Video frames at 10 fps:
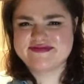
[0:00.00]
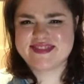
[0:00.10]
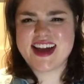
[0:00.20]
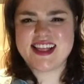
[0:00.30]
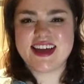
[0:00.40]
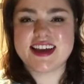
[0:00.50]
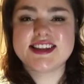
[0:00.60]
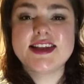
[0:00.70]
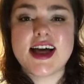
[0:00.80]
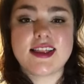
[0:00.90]

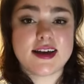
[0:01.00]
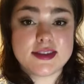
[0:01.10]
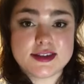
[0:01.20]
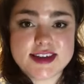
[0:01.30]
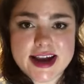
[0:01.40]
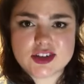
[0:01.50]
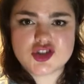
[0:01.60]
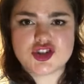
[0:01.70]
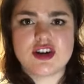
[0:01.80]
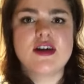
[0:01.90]
I like the
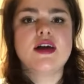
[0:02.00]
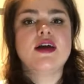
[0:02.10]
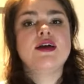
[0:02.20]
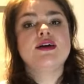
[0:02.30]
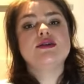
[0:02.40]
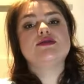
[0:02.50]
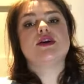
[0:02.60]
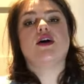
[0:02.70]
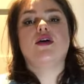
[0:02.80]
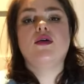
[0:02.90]
texture.
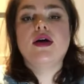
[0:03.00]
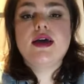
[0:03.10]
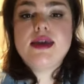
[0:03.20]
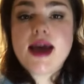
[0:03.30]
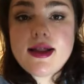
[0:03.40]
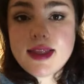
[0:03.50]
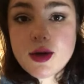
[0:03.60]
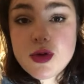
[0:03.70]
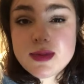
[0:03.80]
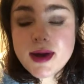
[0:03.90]
So yeah, like
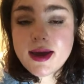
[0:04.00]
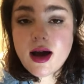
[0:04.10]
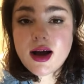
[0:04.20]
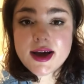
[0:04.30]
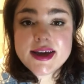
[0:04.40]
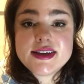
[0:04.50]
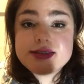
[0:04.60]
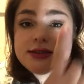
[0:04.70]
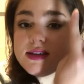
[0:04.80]
with my eyes,